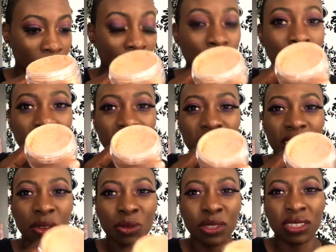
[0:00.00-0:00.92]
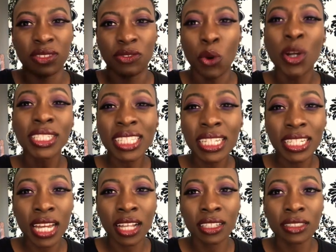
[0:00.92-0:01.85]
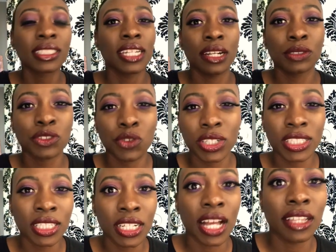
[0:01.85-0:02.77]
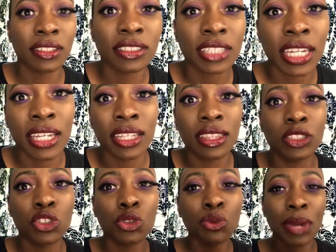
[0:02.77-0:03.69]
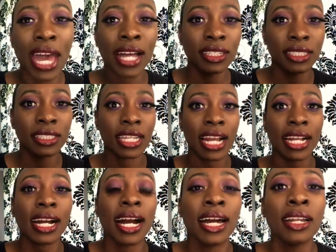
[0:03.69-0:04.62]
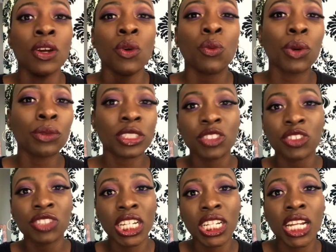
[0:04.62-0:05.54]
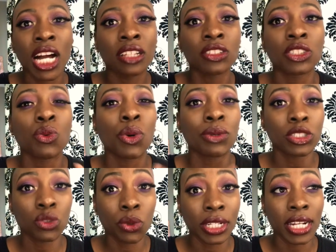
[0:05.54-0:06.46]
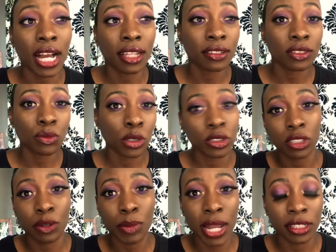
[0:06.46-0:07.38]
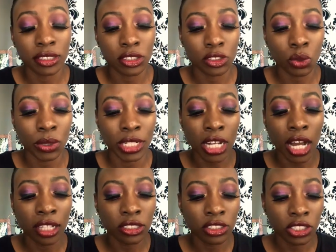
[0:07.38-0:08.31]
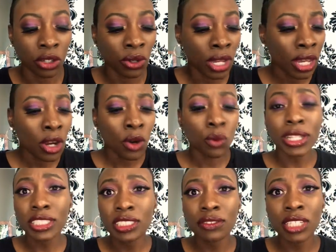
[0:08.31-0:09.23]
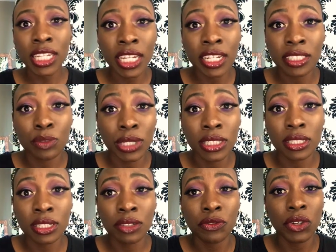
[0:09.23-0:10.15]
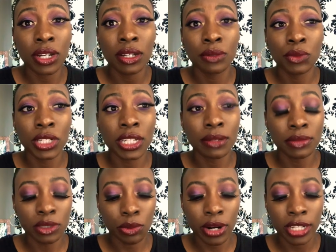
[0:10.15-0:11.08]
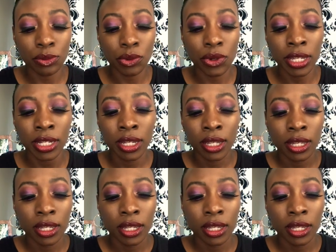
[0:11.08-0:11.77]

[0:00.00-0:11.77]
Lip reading: I want to say it was $14. Yeah, it was $14. And the two palettes that I got, one was $15 and one was $20. Most of their palettes are $20. So relatively inexpensive when it comes to price point.